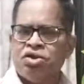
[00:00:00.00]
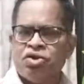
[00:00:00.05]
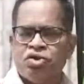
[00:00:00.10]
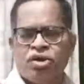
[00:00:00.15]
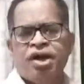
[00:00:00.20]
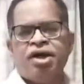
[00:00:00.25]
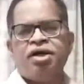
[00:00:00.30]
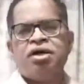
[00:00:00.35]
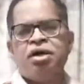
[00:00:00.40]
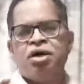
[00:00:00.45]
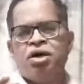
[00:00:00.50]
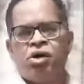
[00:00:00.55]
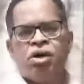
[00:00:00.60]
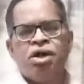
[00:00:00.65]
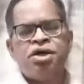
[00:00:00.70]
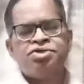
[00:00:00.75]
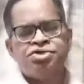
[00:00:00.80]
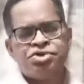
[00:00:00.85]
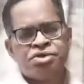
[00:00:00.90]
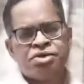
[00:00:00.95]
to get
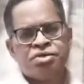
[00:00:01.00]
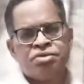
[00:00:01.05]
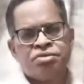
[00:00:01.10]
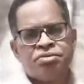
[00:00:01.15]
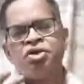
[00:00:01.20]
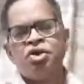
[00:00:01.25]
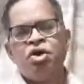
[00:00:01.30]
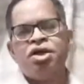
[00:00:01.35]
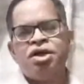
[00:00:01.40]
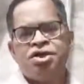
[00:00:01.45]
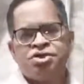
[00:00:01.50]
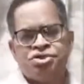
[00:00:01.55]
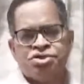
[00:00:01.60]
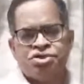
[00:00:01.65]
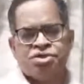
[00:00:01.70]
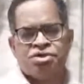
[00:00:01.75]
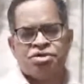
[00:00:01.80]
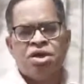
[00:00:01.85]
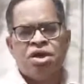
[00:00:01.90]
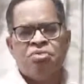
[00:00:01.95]
knowledge.
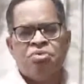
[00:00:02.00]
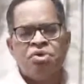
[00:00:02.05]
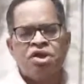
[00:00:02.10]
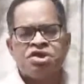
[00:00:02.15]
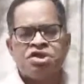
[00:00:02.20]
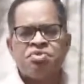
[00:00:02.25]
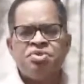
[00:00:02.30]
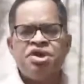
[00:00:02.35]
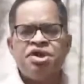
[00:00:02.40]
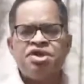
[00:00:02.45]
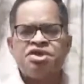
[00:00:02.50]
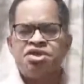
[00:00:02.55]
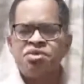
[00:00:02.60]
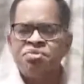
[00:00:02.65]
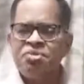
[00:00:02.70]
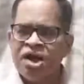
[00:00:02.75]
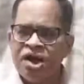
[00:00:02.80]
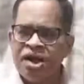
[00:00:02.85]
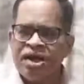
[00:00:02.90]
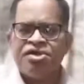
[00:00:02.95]
Knowledge must be
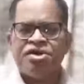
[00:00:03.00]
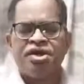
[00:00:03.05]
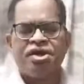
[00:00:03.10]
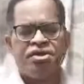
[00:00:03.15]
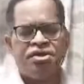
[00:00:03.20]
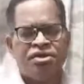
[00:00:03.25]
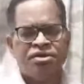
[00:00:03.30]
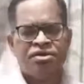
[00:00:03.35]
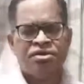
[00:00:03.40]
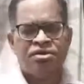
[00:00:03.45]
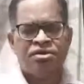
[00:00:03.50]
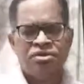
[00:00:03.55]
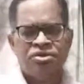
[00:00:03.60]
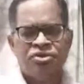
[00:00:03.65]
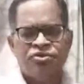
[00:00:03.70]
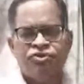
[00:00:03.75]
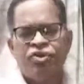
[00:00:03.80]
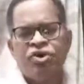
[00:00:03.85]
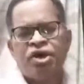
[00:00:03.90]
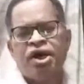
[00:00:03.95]
assimilated
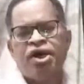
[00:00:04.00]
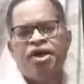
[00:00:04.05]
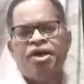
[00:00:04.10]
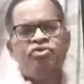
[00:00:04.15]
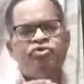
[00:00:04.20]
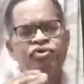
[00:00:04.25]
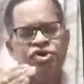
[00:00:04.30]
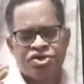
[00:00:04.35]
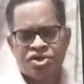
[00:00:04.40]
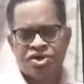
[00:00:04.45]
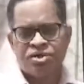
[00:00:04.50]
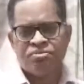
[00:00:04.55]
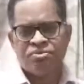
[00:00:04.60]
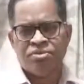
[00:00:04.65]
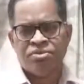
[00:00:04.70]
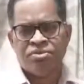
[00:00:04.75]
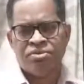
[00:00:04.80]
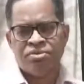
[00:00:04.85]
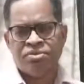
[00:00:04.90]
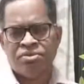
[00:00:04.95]
for getting wisdom.
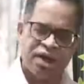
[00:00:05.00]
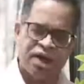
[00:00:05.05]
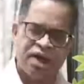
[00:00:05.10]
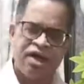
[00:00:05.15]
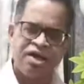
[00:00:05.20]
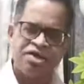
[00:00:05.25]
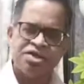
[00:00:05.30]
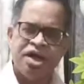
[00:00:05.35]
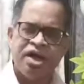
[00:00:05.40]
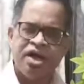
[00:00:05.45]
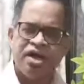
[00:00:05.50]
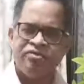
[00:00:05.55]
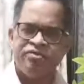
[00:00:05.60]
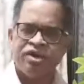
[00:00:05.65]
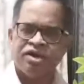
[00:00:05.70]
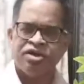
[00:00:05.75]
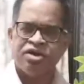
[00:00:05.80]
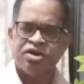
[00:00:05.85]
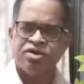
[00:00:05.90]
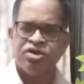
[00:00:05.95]
Great
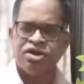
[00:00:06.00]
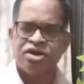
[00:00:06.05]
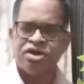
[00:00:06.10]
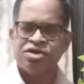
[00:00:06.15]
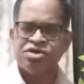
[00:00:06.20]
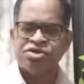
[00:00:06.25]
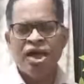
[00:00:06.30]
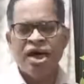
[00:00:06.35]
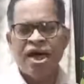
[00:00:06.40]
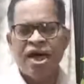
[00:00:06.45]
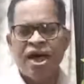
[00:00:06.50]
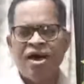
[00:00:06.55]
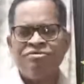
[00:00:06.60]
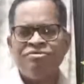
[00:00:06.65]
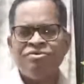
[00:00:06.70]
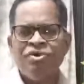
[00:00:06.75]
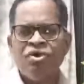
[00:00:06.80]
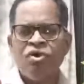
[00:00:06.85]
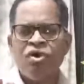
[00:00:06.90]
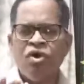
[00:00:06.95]
scientific theories
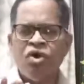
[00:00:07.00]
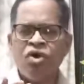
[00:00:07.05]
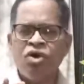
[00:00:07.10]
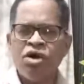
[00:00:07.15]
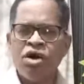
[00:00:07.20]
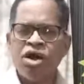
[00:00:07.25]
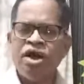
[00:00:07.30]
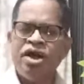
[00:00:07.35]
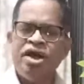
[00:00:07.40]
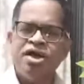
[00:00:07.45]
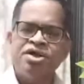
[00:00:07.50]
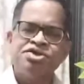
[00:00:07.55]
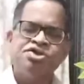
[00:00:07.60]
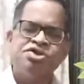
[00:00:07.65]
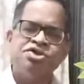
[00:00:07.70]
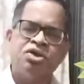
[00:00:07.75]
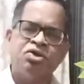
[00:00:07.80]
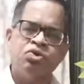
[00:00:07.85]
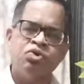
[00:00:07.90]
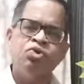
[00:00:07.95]
have all
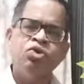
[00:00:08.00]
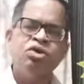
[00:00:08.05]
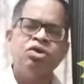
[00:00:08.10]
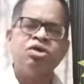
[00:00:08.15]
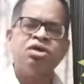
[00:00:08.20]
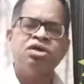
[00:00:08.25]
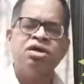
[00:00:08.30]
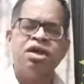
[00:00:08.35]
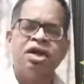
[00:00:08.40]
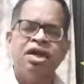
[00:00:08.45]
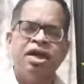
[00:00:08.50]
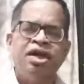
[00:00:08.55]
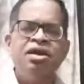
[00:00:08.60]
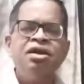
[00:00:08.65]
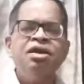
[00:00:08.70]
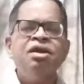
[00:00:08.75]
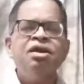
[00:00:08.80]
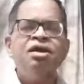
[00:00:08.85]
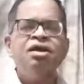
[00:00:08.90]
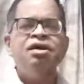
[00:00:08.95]
its root
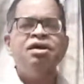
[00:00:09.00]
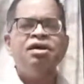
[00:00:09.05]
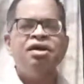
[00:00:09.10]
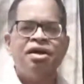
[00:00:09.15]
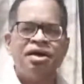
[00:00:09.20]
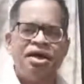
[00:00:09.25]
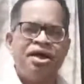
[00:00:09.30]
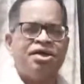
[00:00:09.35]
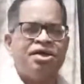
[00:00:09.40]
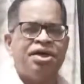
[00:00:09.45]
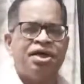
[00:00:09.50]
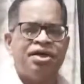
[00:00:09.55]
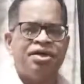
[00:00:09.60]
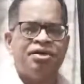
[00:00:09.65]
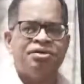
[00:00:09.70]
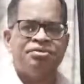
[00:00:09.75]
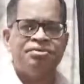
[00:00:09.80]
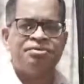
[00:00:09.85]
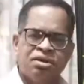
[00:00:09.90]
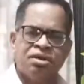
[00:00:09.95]
in data.
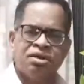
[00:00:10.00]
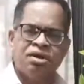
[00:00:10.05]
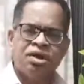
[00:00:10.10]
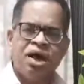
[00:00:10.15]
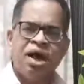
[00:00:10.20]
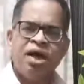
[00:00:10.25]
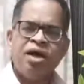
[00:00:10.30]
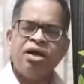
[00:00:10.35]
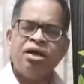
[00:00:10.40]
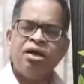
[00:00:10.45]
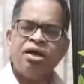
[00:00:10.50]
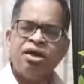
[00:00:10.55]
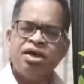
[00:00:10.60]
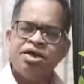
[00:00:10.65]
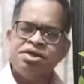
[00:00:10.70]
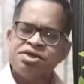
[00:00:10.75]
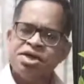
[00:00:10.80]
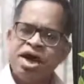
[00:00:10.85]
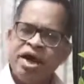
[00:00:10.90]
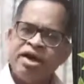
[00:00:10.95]
And
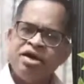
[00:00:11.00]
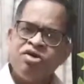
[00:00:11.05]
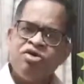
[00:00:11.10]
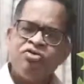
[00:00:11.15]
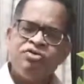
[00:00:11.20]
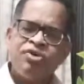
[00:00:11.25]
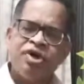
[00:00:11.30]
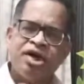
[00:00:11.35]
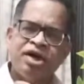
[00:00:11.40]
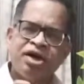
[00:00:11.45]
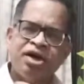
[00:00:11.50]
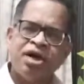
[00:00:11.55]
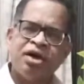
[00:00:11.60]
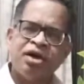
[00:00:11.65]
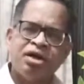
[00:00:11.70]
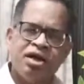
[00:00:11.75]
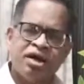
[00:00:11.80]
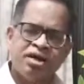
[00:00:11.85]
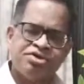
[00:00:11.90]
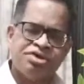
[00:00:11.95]
design of data
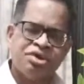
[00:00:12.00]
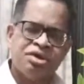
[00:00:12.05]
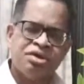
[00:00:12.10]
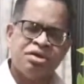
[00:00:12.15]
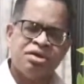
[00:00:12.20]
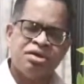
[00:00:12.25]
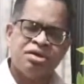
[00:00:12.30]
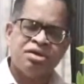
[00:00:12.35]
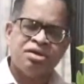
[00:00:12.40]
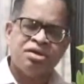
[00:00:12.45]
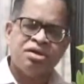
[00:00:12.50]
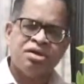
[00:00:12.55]
collection